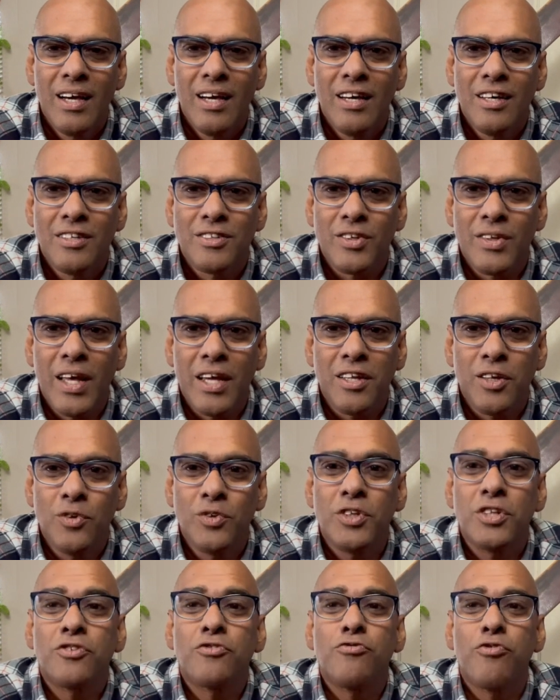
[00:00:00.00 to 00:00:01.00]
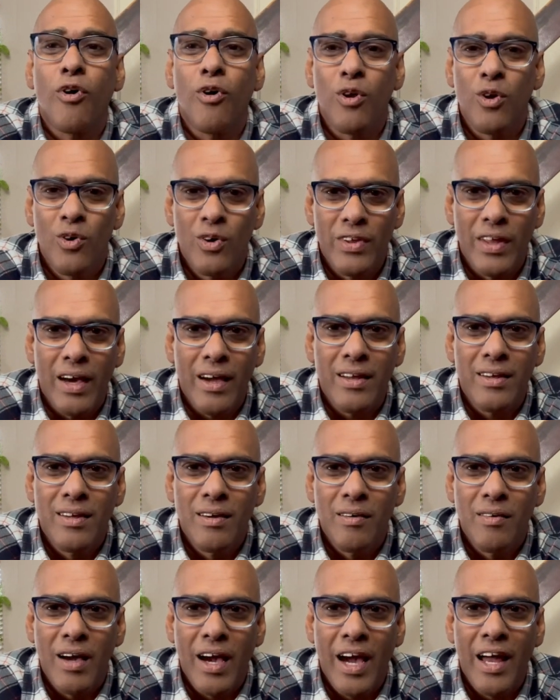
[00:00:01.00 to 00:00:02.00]
so that you just follow that
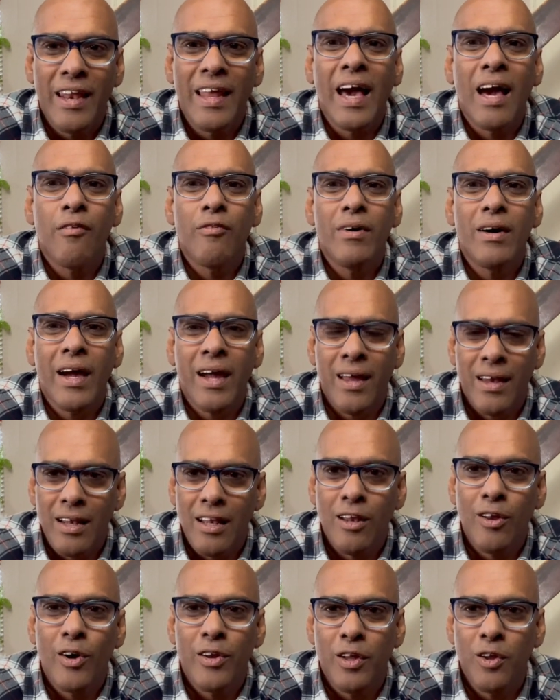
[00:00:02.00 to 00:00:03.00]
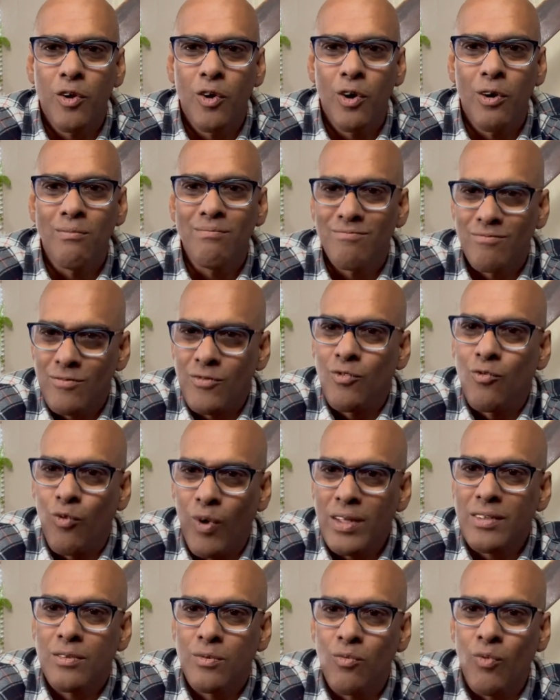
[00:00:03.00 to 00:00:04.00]
and have a handle on, you know,
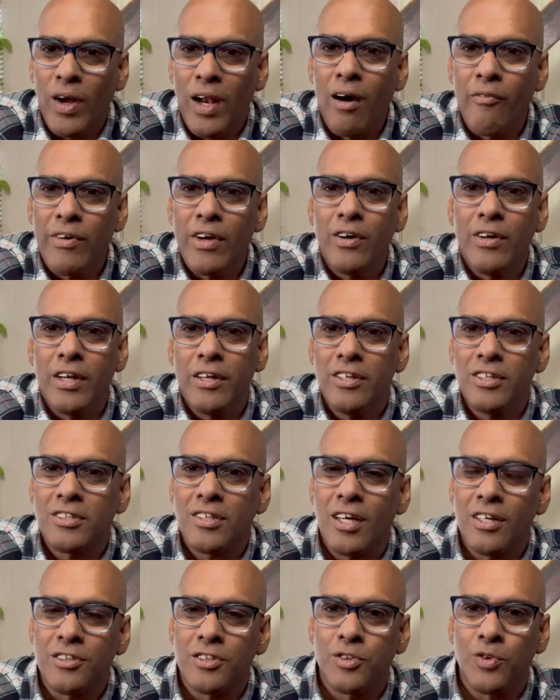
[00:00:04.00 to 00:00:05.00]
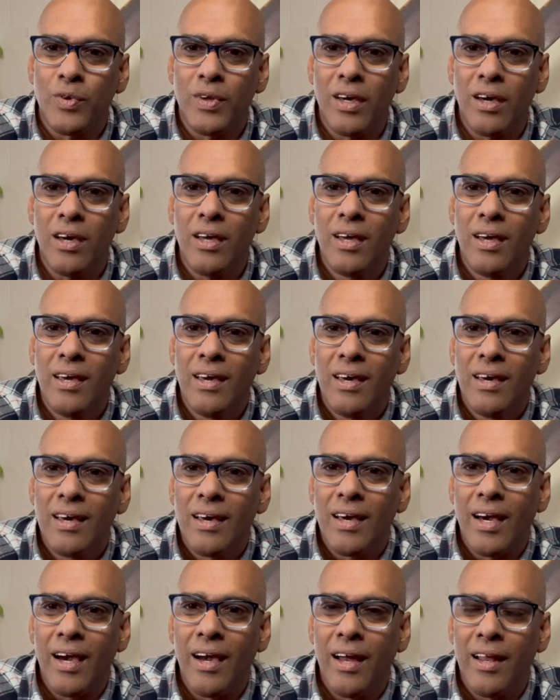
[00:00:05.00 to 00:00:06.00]
what are we going to discuss today.
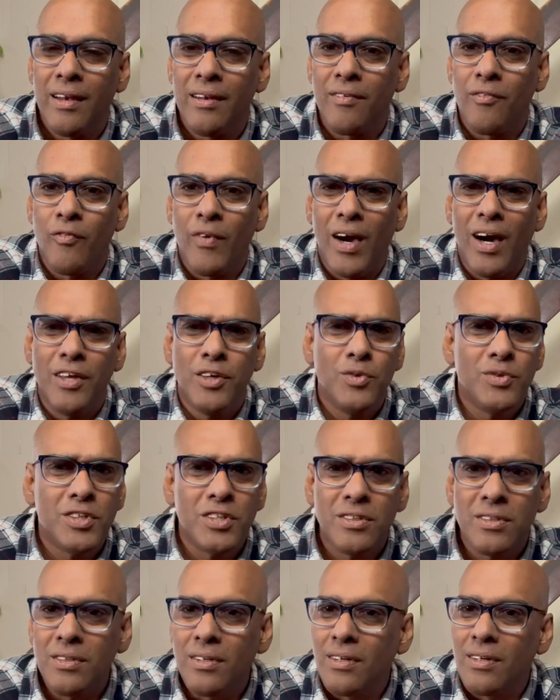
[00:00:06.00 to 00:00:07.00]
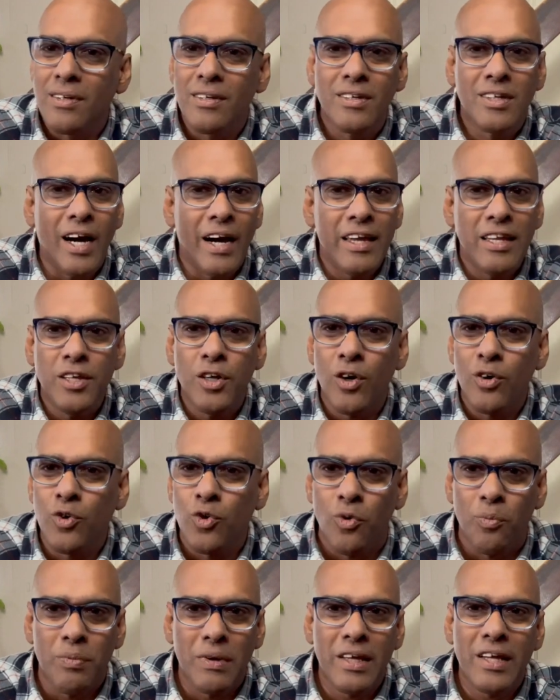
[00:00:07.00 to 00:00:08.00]
And where you just guide your
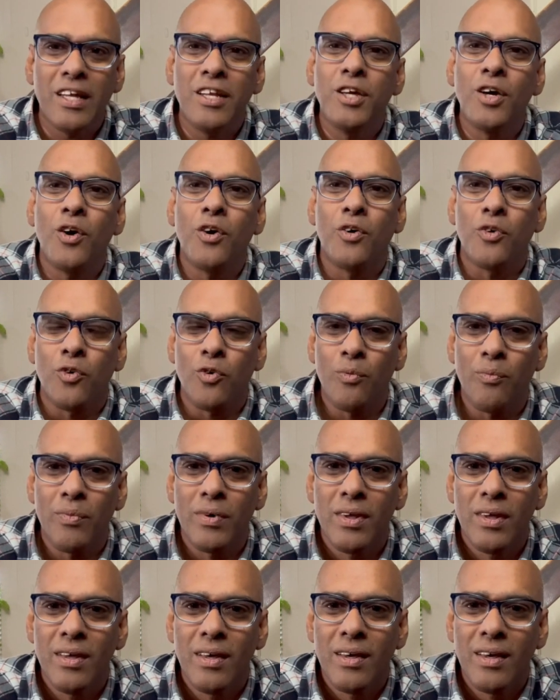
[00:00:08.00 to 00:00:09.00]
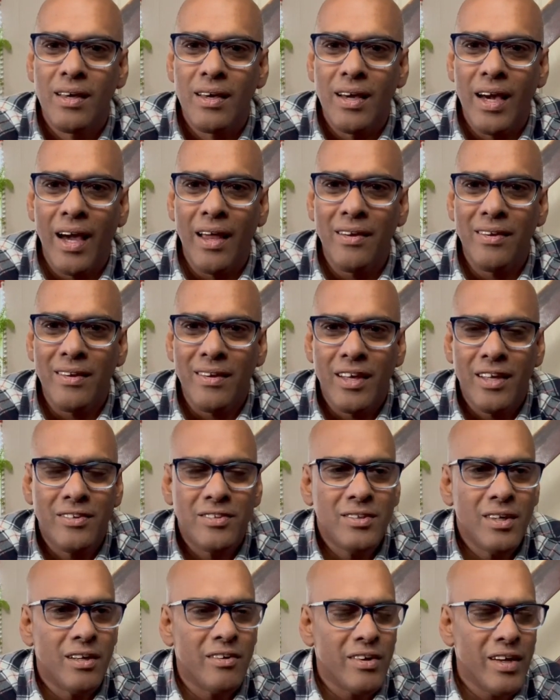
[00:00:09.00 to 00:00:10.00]
group, lead your group. And it's
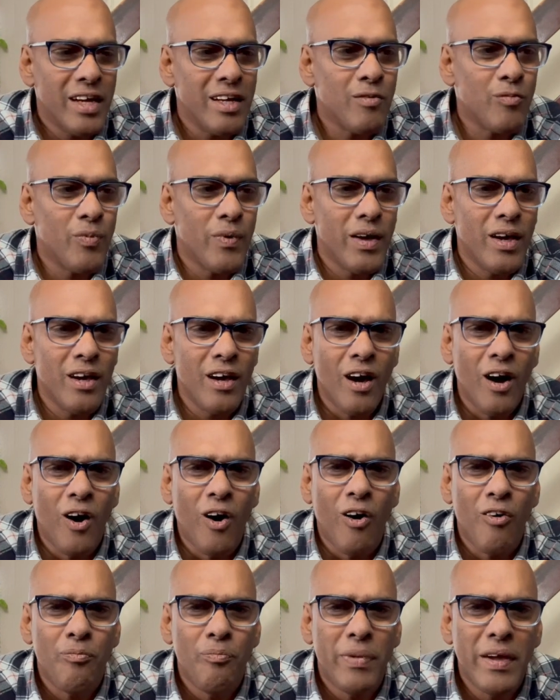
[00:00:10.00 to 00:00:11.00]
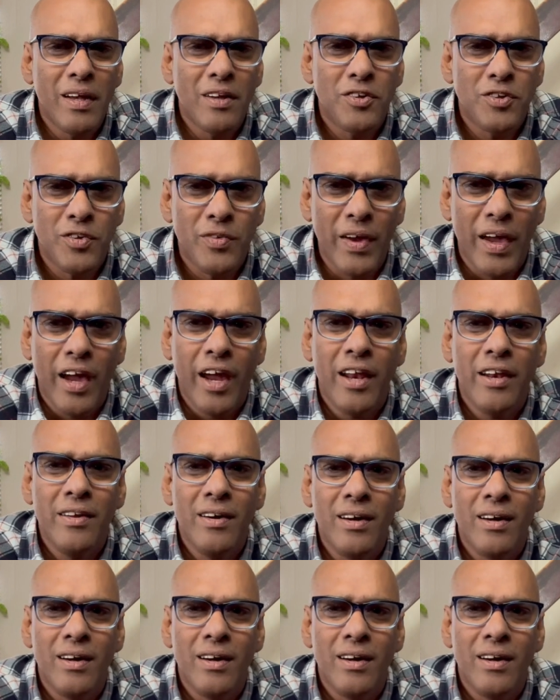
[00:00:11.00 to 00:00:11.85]
a great way of being trained